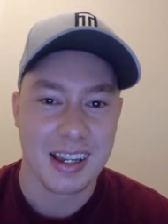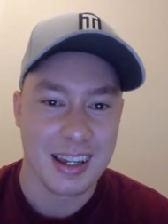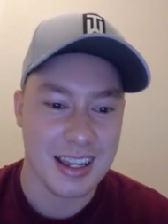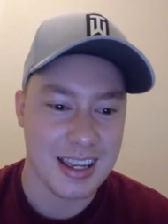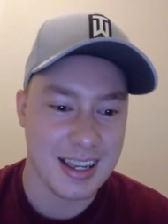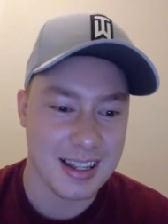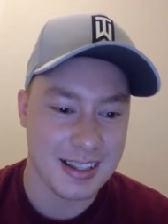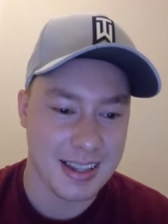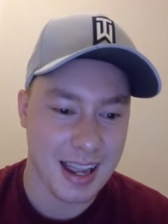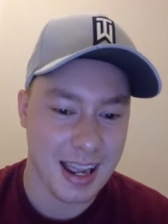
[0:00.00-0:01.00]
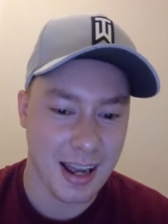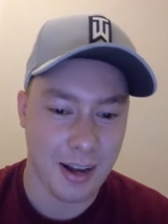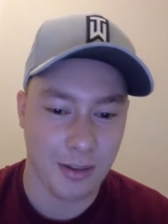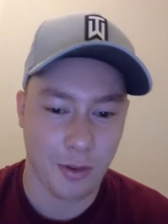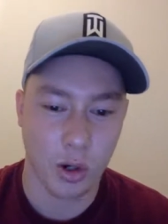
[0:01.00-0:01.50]
is
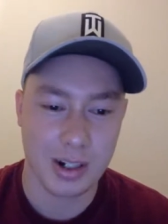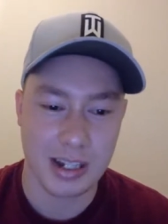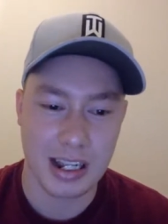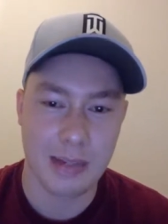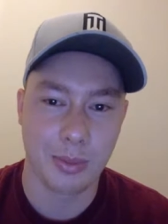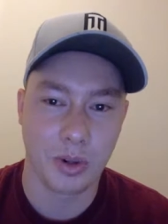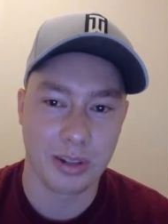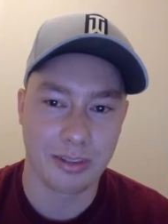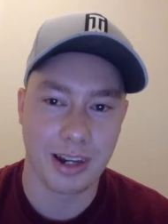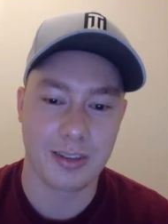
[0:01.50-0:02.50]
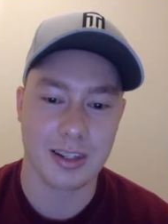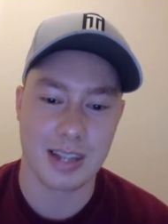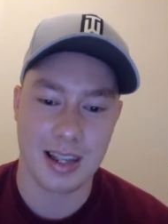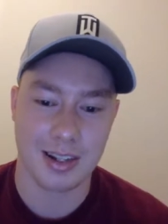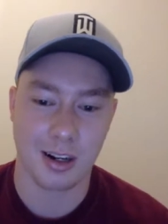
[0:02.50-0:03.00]
now 14-point favorites.
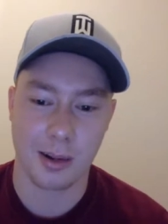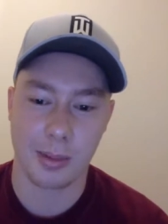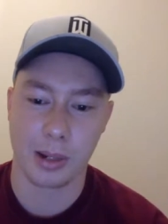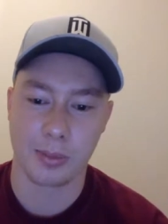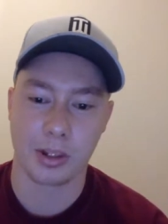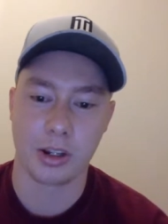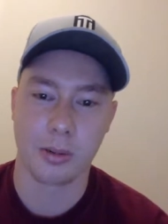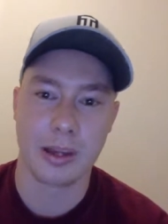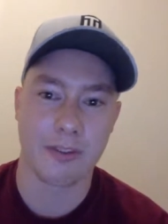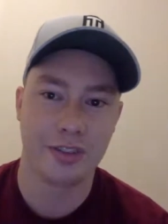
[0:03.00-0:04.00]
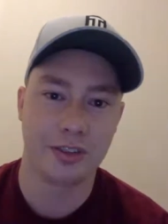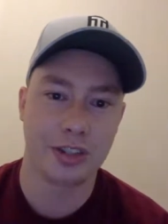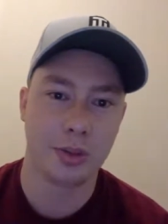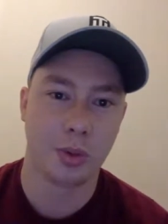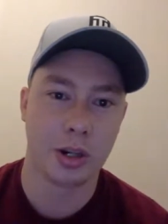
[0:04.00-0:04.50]
That's crept up a little bit,
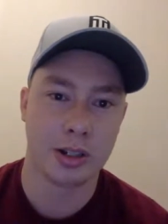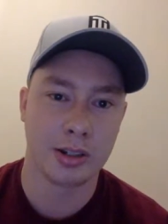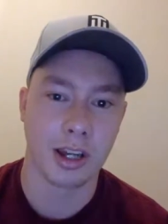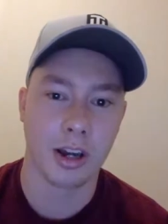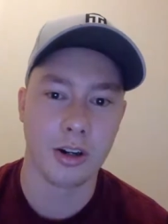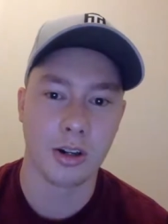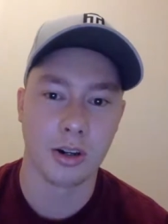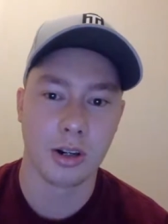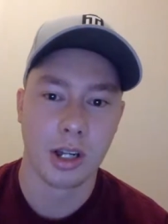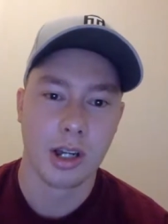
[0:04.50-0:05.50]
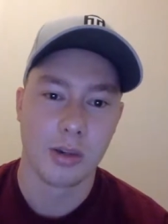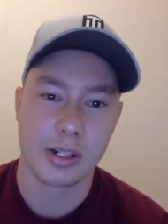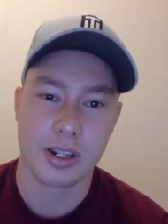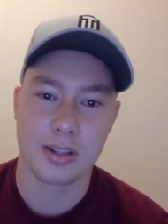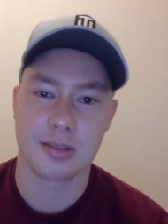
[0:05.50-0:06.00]
51 total,
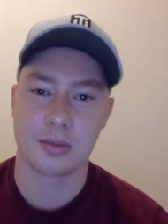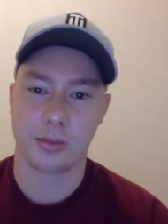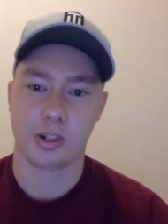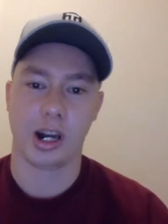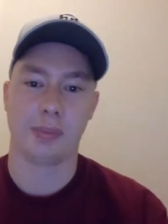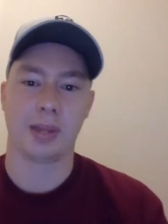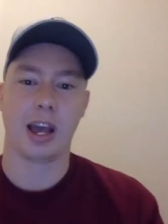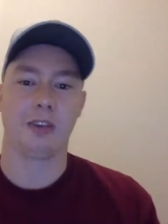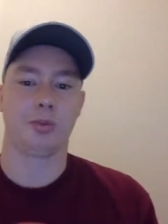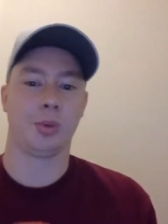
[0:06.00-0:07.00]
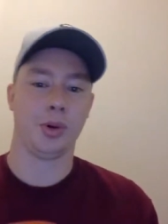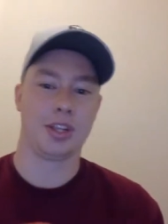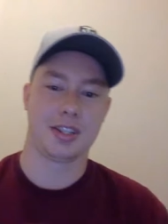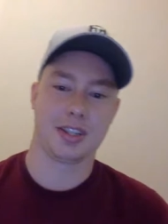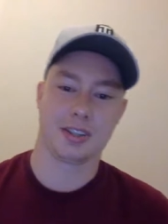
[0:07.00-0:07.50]
which has dropped half a
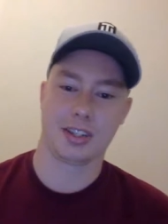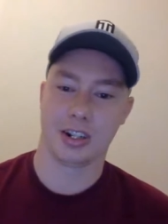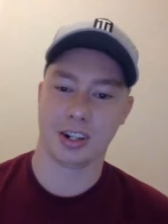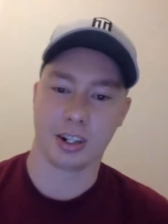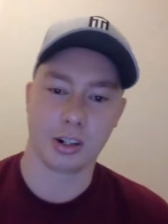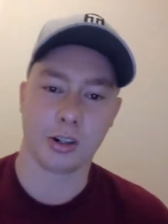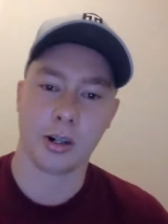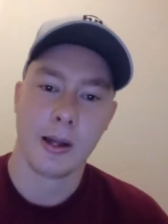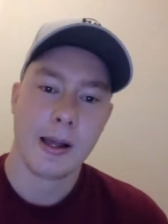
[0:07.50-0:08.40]
point since the article.